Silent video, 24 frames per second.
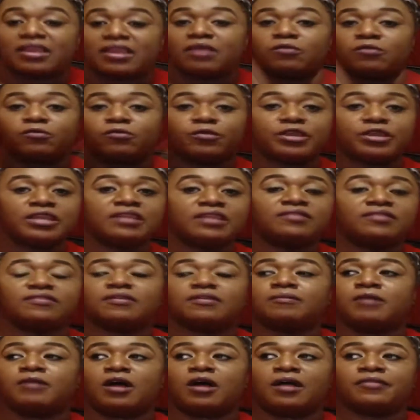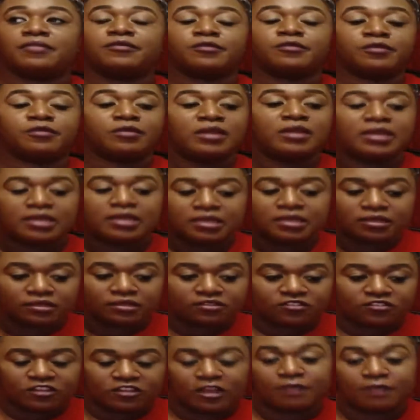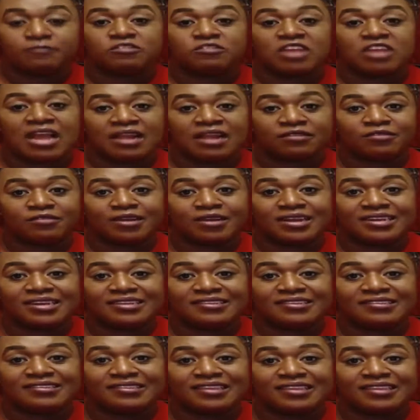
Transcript: and read some other subgenres,